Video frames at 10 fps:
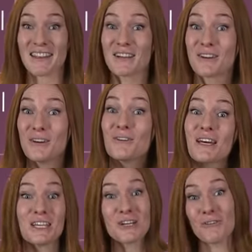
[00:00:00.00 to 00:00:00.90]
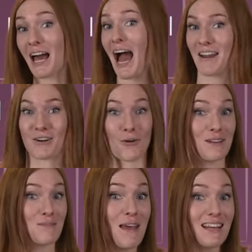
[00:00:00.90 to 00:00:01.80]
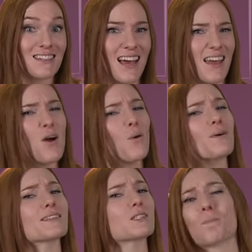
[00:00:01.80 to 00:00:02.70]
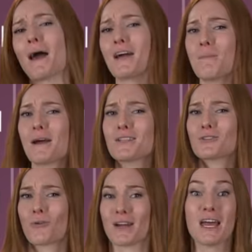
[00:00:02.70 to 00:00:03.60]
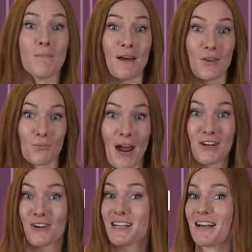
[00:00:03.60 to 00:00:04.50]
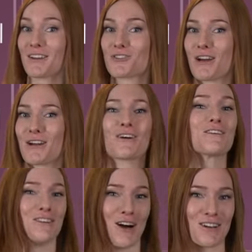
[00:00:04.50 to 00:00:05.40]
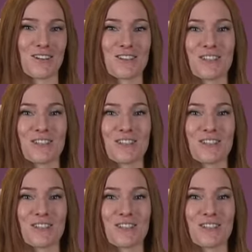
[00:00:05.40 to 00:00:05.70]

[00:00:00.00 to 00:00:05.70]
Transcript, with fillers: And the goo that you and I are going to make today was inspired by a story by the writer and illustrator Dr.